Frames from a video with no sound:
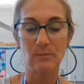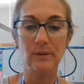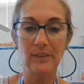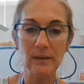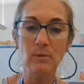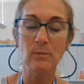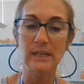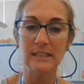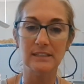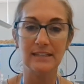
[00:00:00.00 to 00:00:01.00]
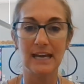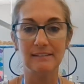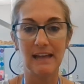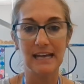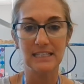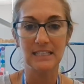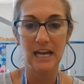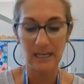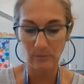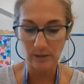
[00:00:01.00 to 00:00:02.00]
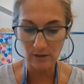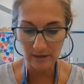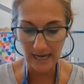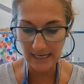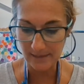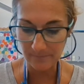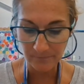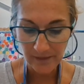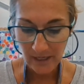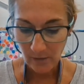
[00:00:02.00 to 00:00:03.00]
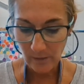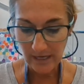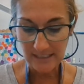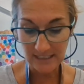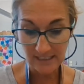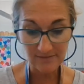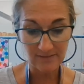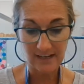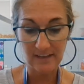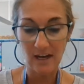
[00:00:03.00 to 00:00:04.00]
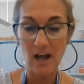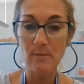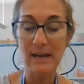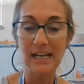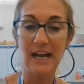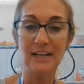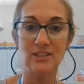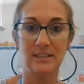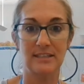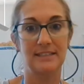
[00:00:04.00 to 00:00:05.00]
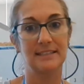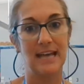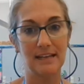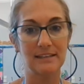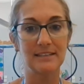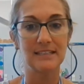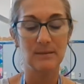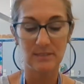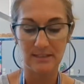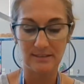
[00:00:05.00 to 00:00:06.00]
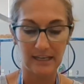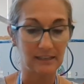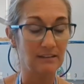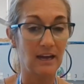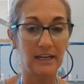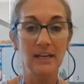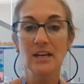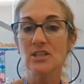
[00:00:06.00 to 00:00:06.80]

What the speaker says: But then when we get to that last line, we look at it and we identify that, oh my gosh, that's exactly the same as the second line.